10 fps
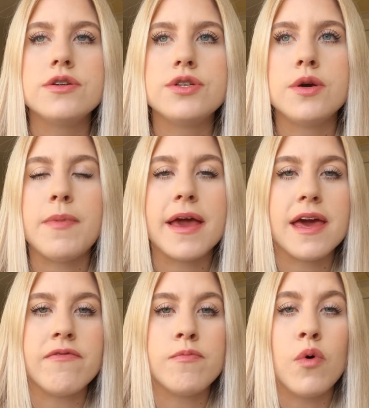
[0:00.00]
to make
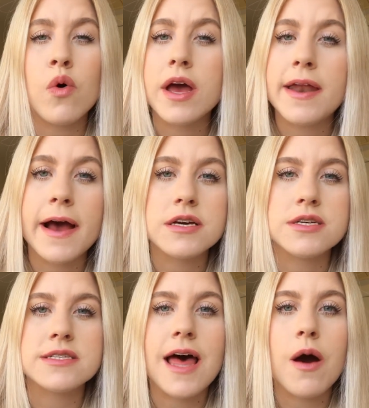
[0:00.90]
even more
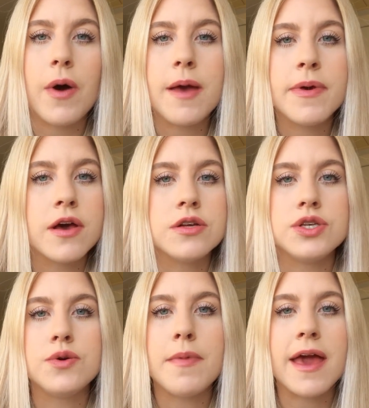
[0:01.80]
connections that way, because
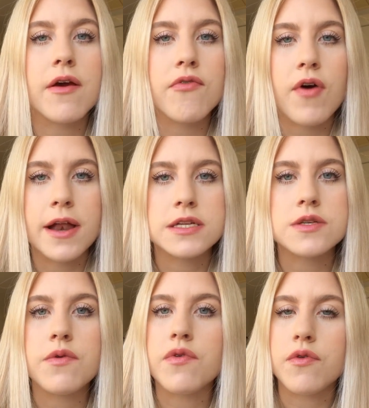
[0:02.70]
you make friends
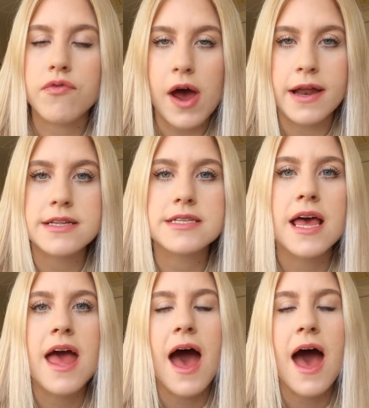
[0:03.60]
through friends.